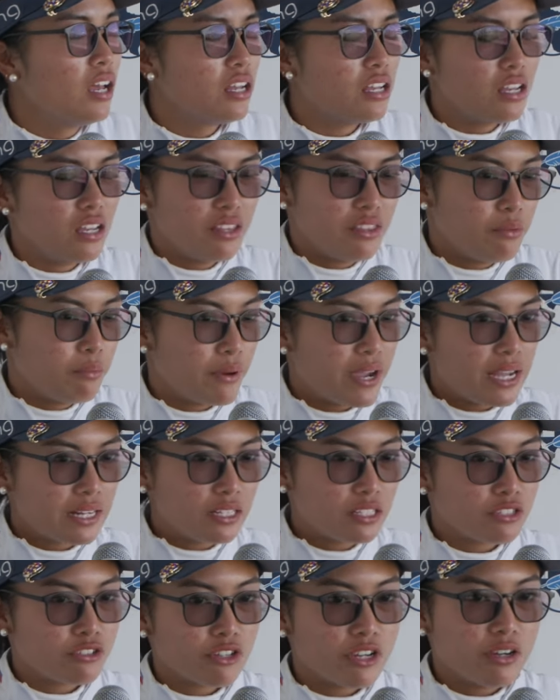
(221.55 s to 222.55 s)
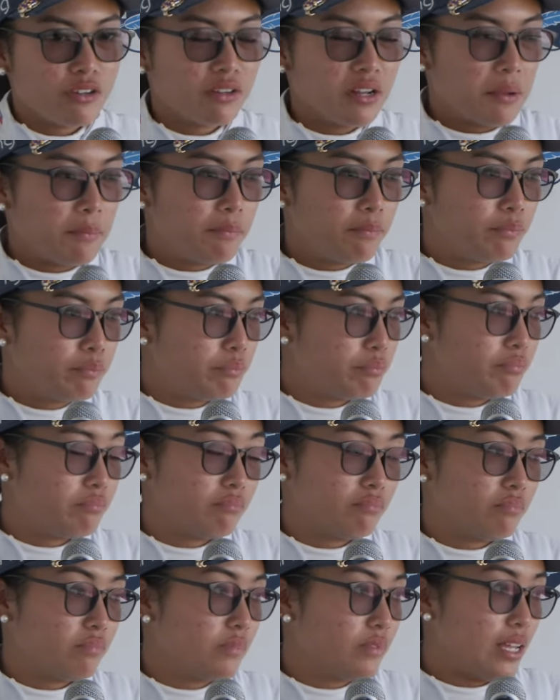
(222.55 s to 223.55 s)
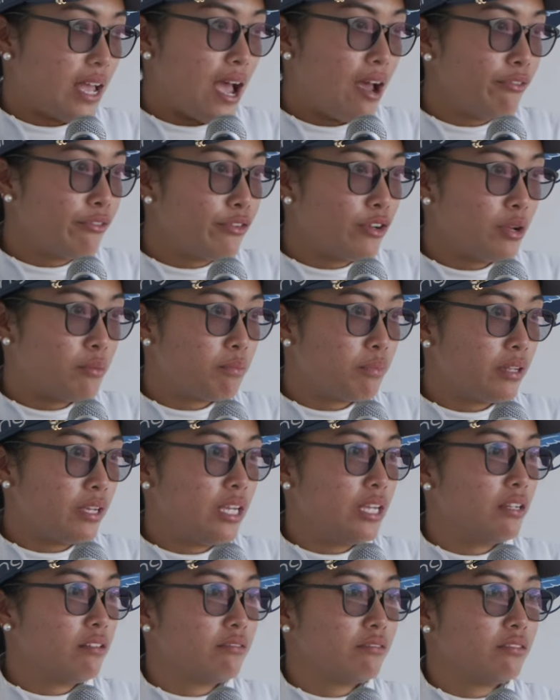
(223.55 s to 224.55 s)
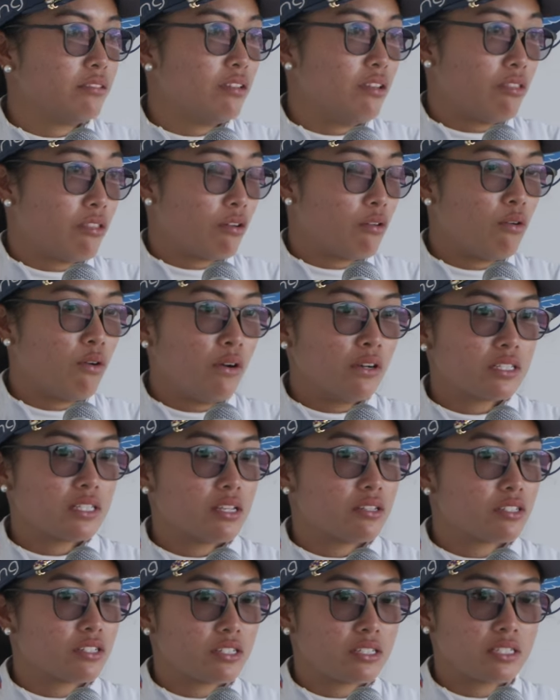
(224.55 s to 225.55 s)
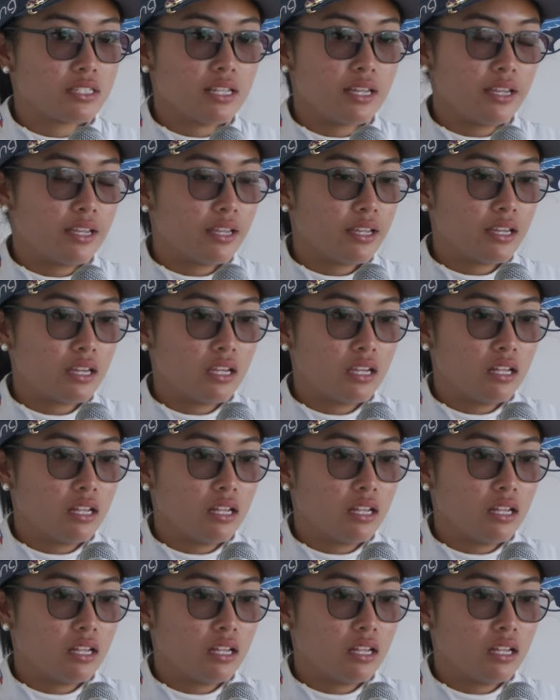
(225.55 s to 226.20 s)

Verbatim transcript: Uh, the practice round, I after I played the course, I was just like,